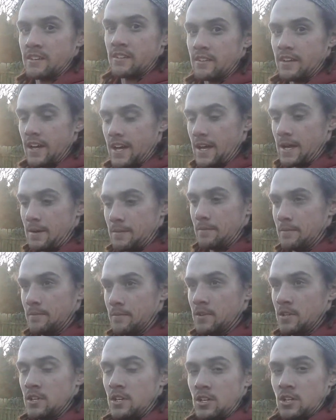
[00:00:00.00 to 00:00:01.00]

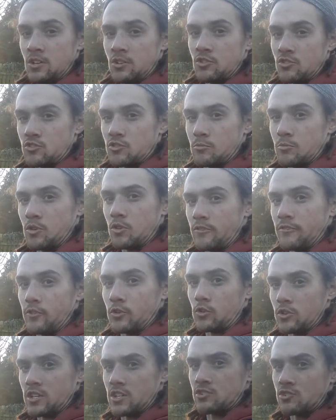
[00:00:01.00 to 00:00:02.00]
Because the more
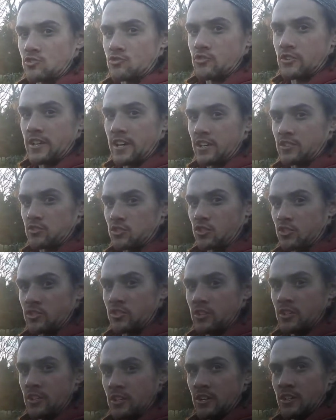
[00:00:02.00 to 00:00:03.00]
foliage a tree has on,
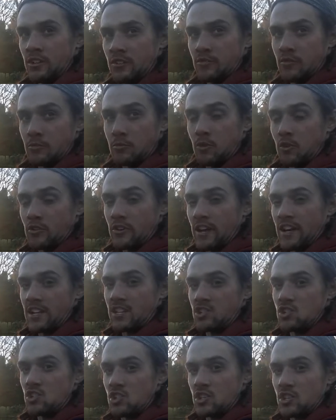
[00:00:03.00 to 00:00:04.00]
the more
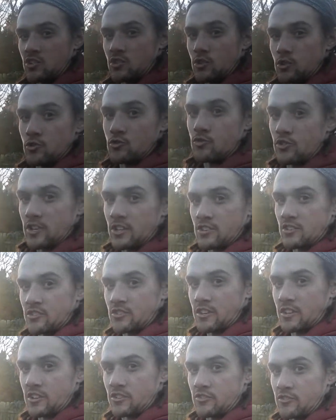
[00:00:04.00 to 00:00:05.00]
energy and nutrients
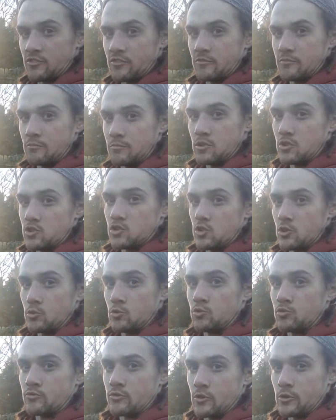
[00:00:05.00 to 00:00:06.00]
it can
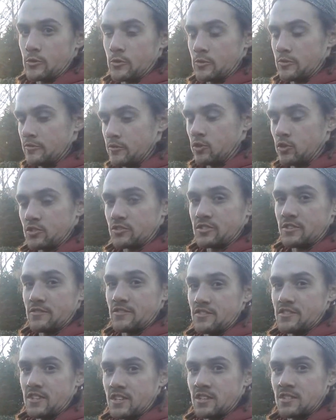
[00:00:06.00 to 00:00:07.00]
produce through
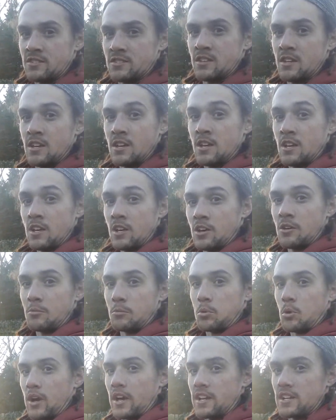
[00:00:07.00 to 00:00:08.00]
photosynthesis and
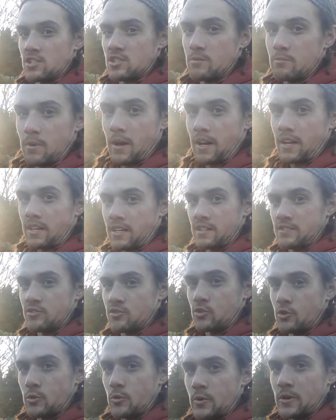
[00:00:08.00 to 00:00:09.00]
put energy back
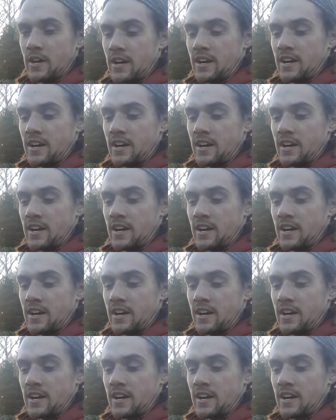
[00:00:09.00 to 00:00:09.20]
into